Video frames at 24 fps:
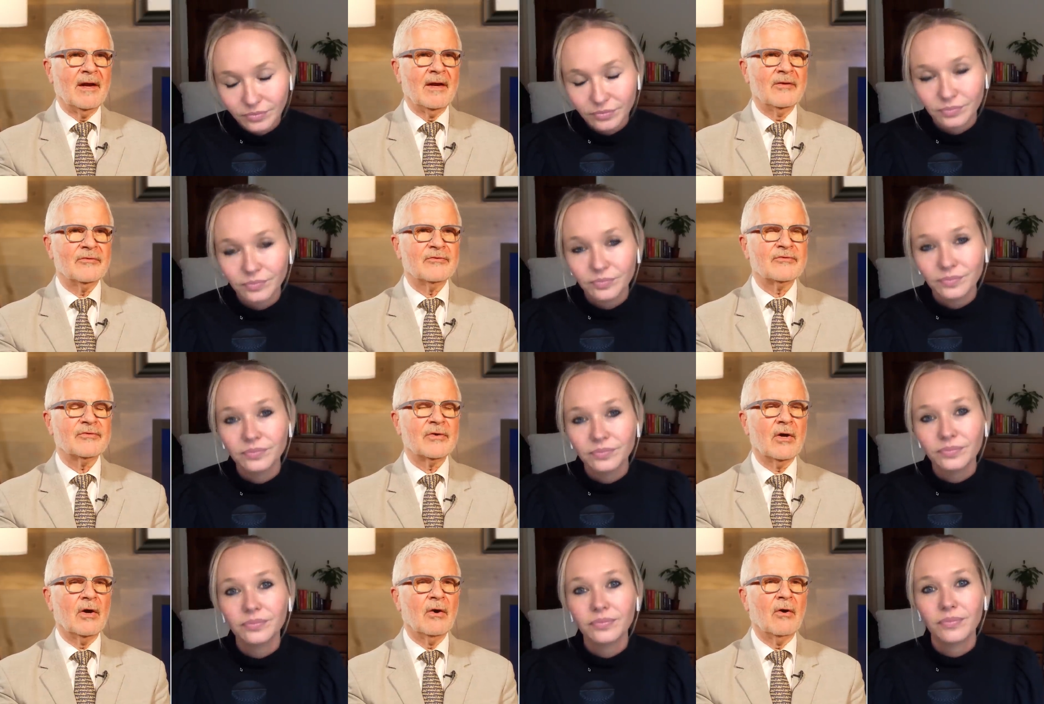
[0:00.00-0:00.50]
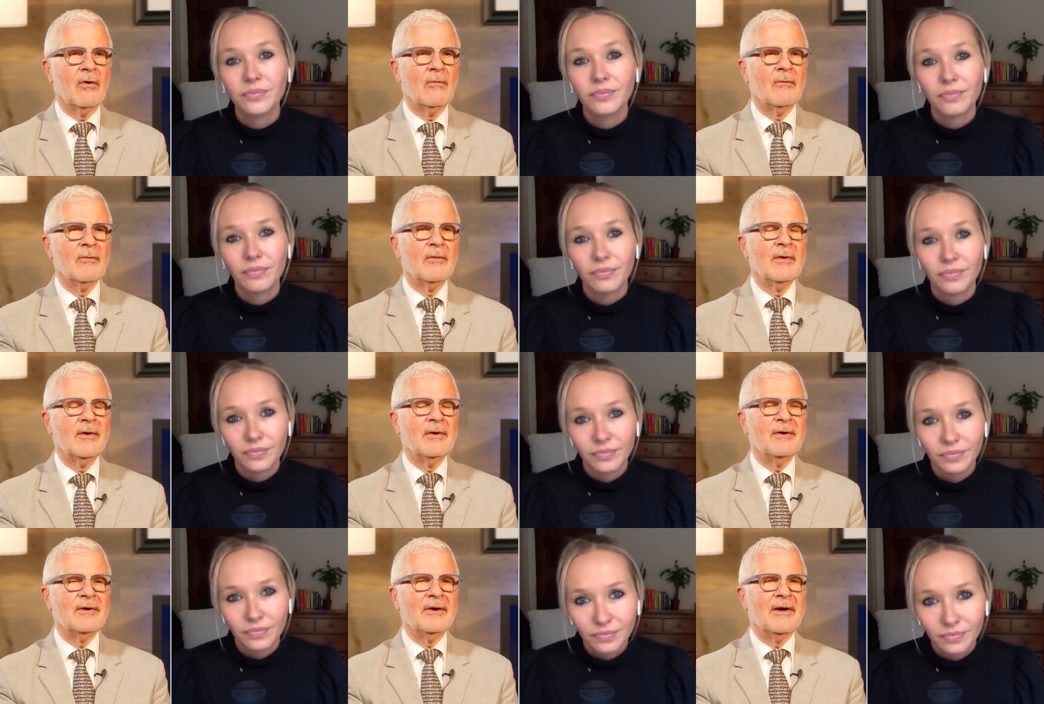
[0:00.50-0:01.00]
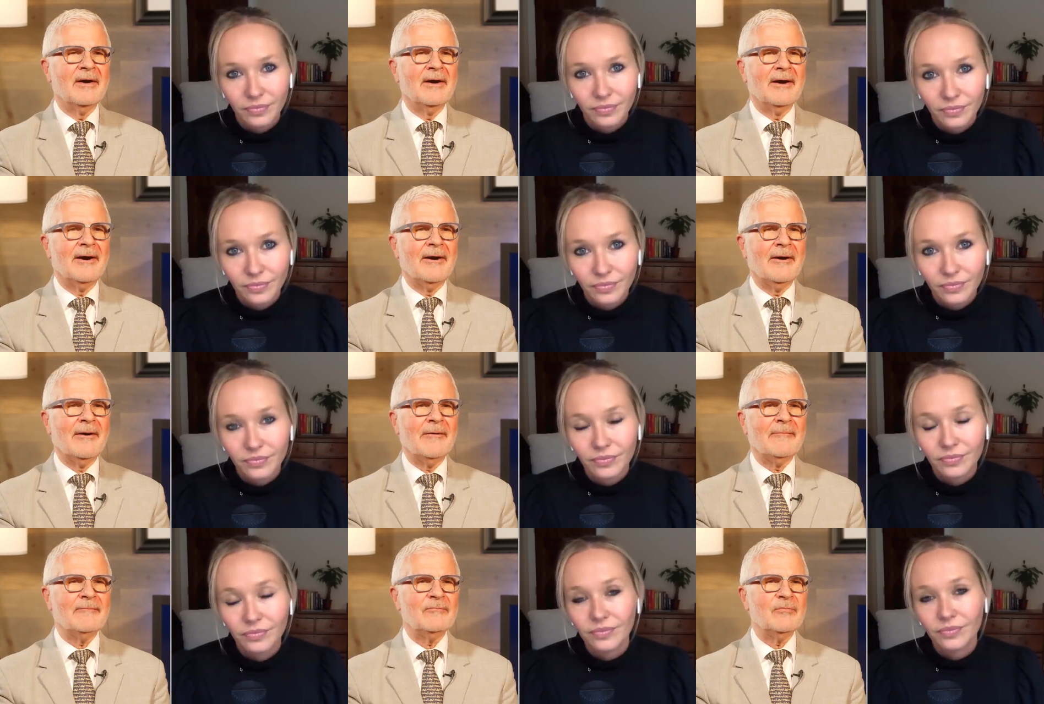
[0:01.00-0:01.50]
Speaker 1: And so
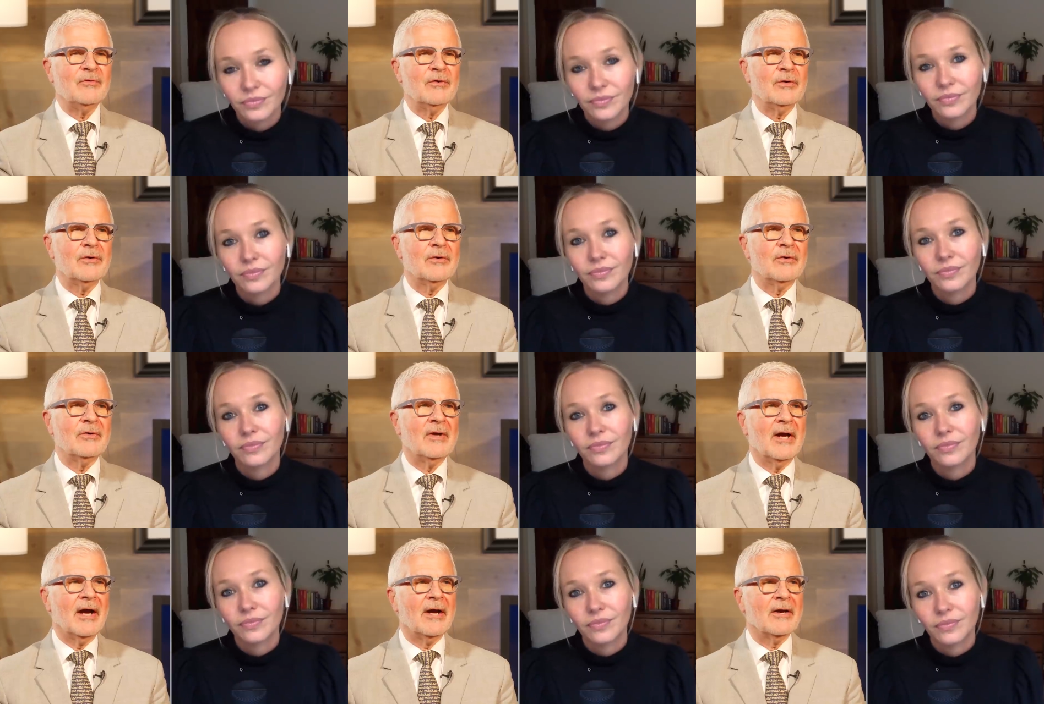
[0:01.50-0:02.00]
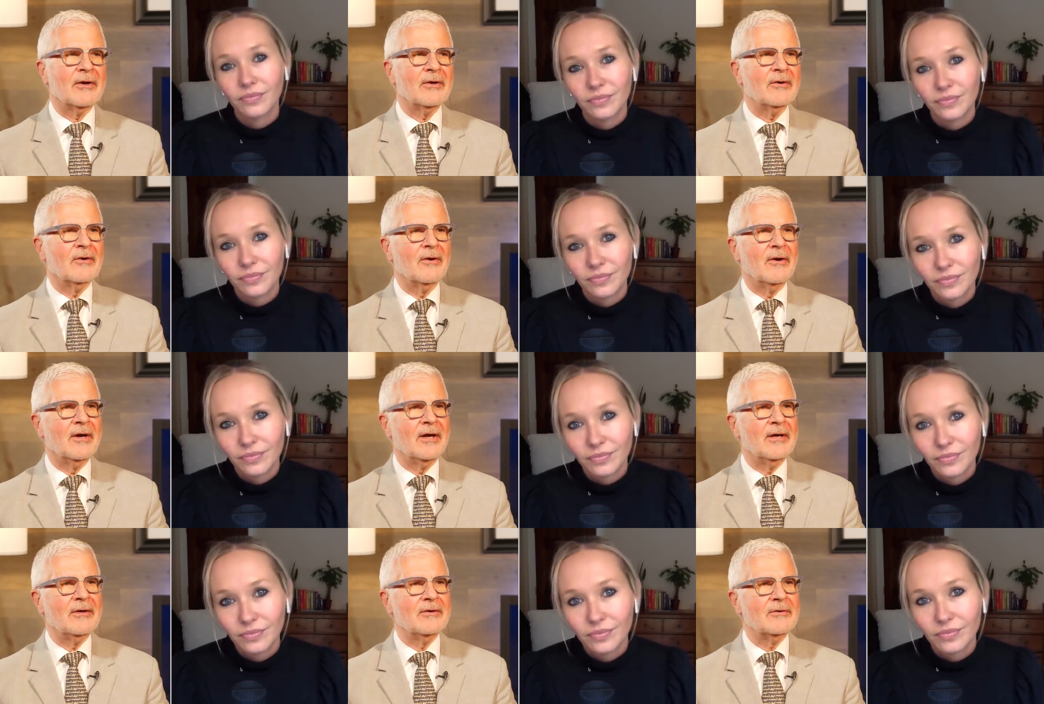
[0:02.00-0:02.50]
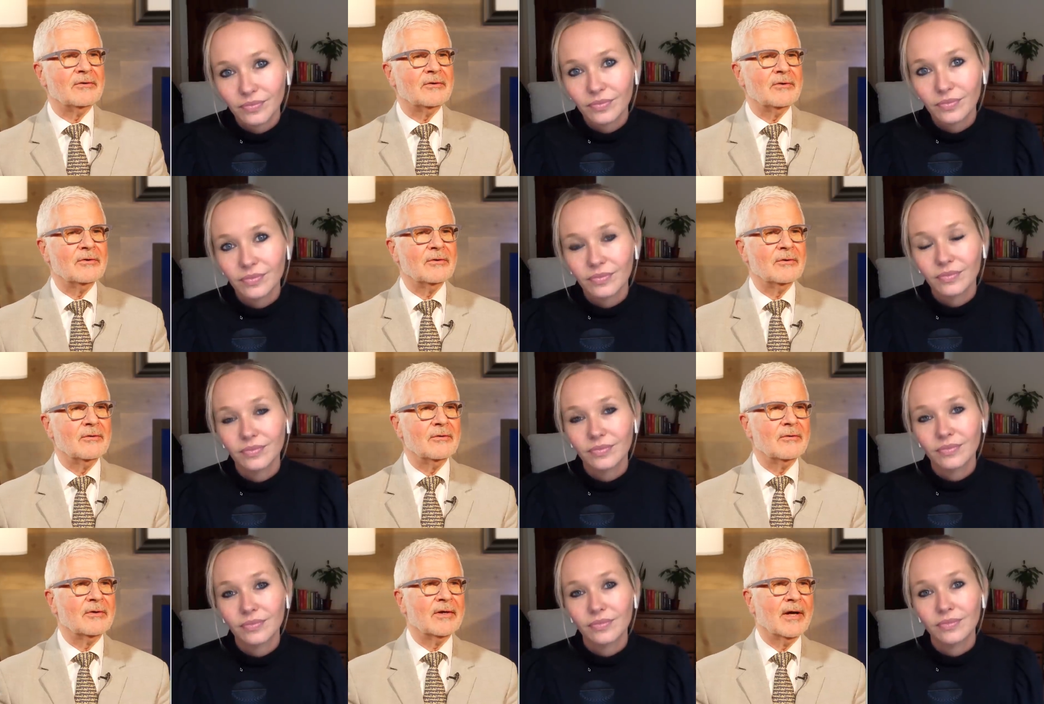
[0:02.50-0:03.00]
um, you're not going
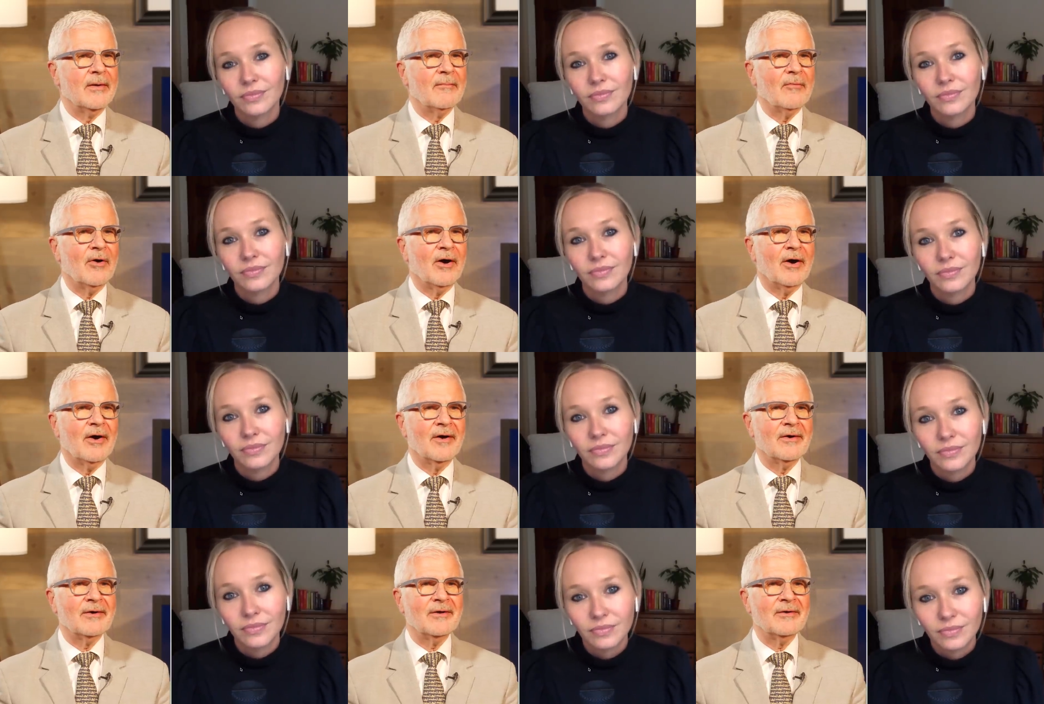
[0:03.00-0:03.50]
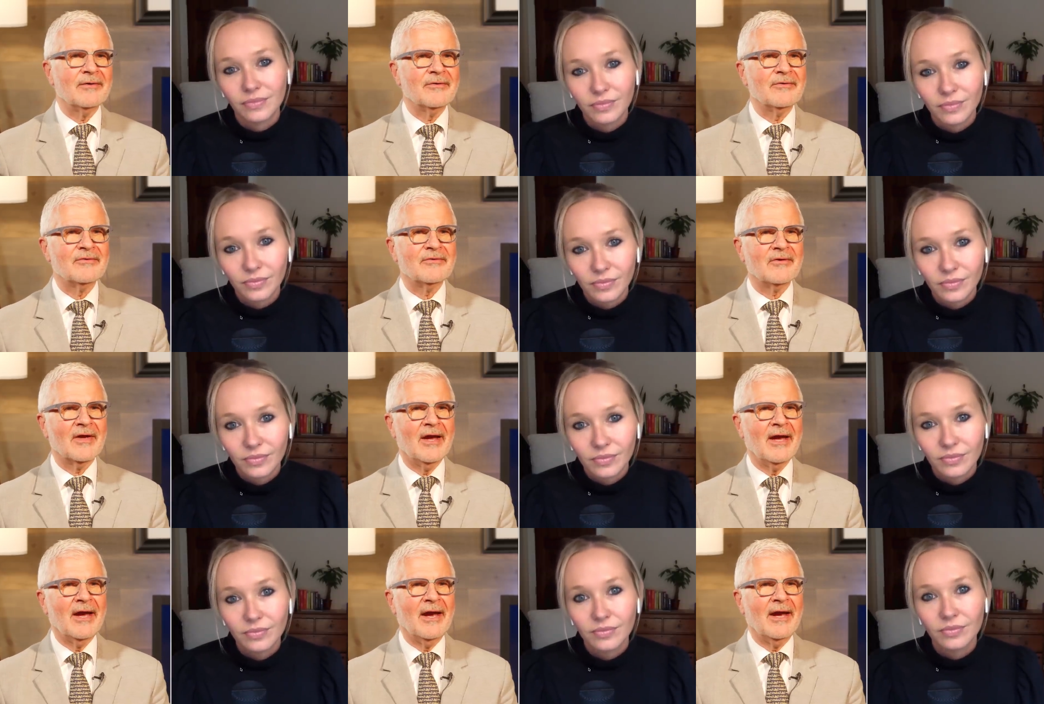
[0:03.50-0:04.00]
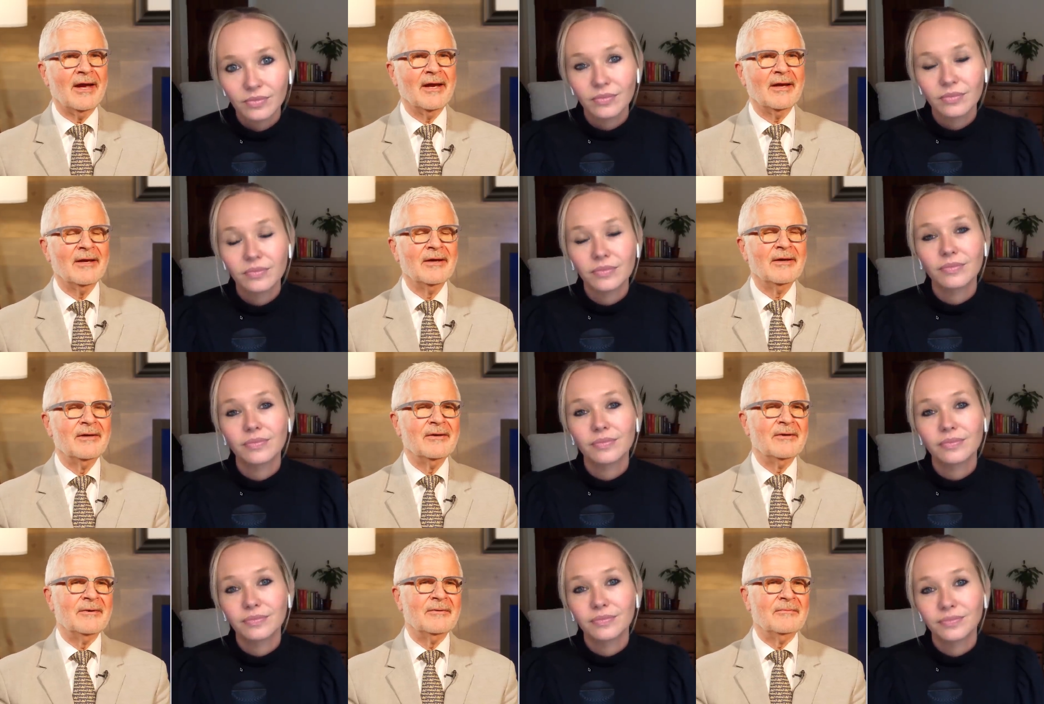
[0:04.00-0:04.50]
to come on and say,
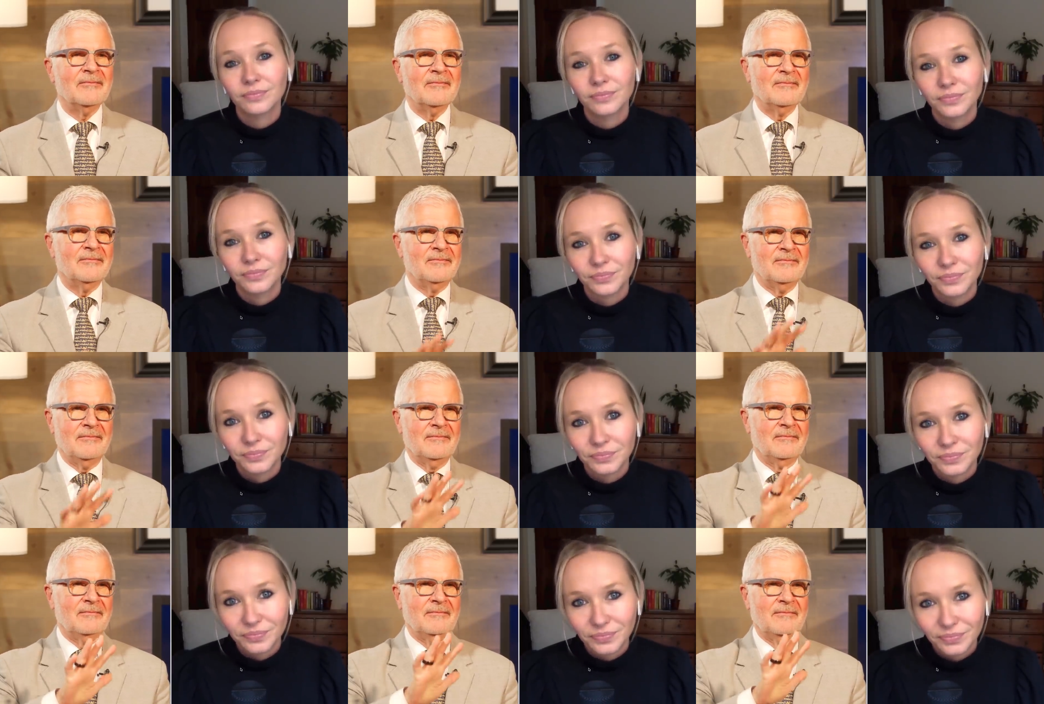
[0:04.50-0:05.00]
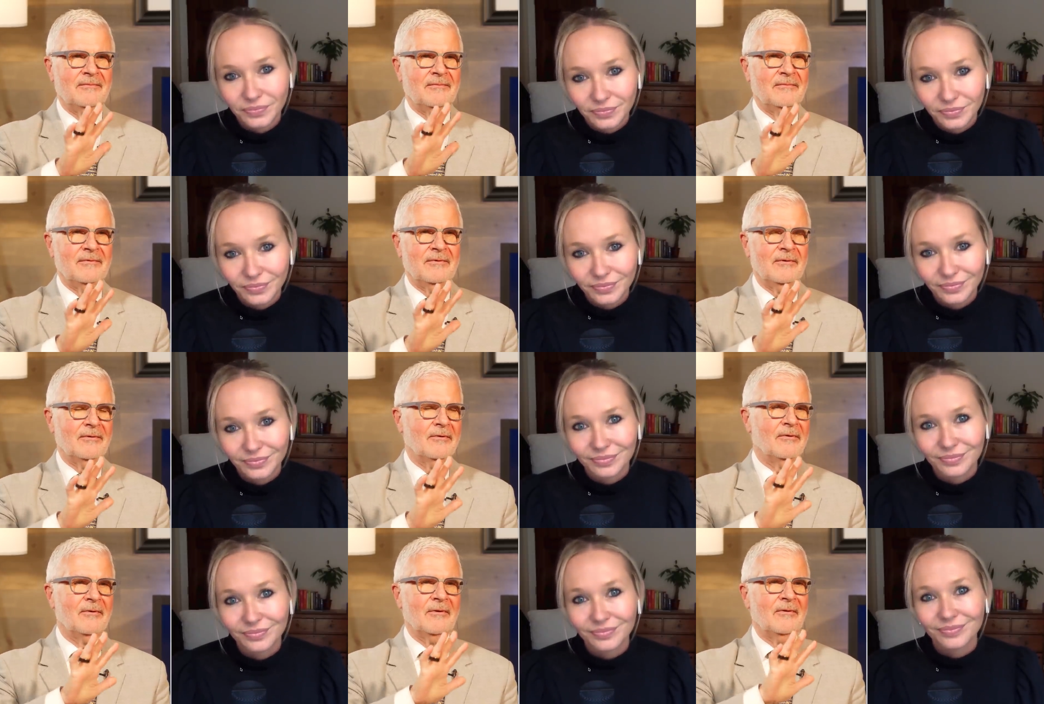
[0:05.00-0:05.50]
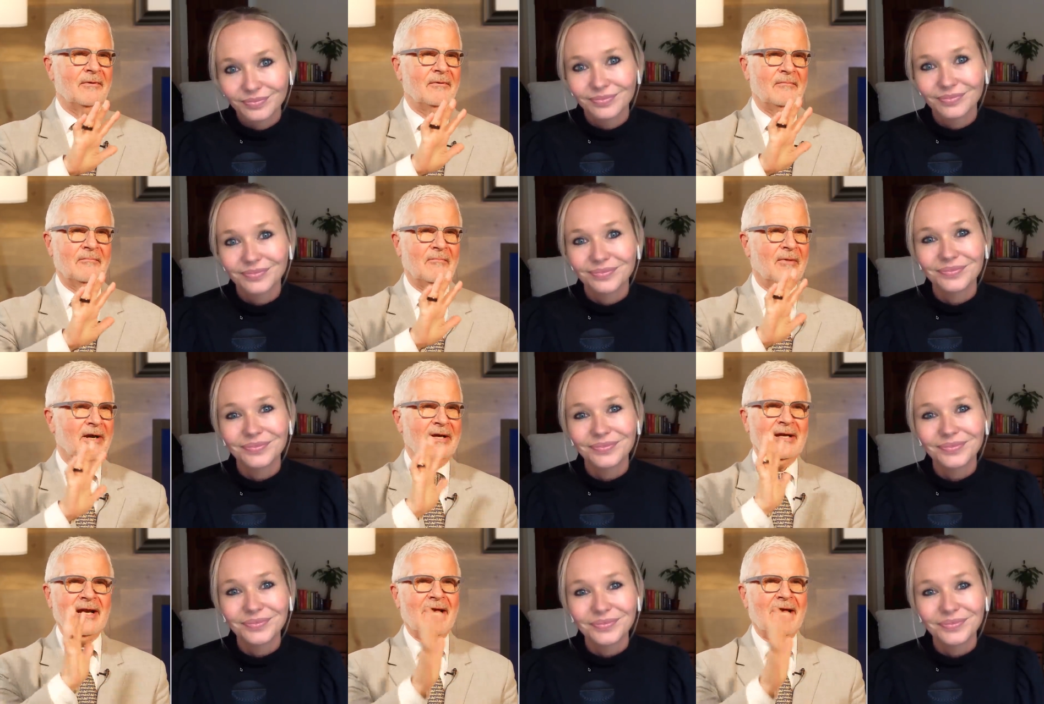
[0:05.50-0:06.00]
you, my